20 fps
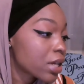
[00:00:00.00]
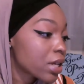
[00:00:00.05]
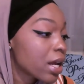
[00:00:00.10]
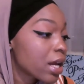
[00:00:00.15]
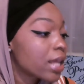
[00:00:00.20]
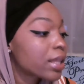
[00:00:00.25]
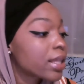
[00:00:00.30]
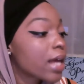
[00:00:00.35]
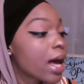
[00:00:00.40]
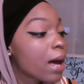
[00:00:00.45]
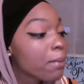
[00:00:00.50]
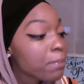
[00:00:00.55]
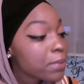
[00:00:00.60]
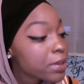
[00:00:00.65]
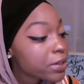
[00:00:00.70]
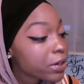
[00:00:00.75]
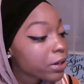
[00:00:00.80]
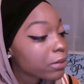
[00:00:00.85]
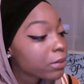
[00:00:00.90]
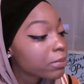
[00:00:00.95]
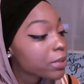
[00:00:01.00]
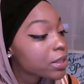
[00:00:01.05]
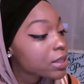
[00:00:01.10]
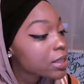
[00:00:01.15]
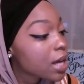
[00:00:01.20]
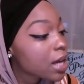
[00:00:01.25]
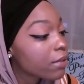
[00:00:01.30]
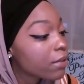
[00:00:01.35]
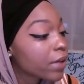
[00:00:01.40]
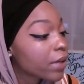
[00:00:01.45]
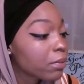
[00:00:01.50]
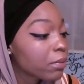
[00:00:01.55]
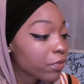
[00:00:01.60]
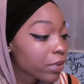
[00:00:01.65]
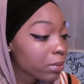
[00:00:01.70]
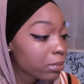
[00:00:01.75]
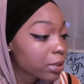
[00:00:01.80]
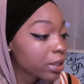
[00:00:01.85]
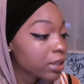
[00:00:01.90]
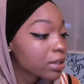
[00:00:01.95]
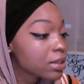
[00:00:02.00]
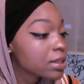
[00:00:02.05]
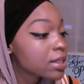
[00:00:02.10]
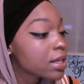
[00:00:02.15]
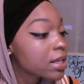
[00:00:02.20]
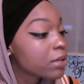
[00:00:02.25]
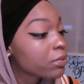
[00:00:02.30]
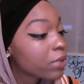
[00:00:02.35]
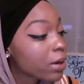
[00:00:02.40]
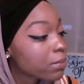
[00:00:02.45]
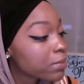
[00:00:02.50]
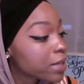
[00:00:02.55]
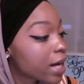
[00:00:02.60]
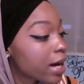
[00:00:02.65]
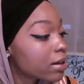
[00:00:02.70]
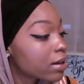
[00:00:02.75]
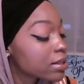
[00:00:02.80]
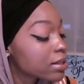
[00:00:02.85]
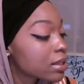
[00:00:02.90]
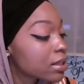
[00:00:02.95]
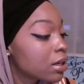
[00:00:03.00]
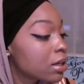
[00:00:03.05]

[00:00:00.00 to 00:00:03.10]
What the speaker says: in the epidermis of amphibians and reptiles,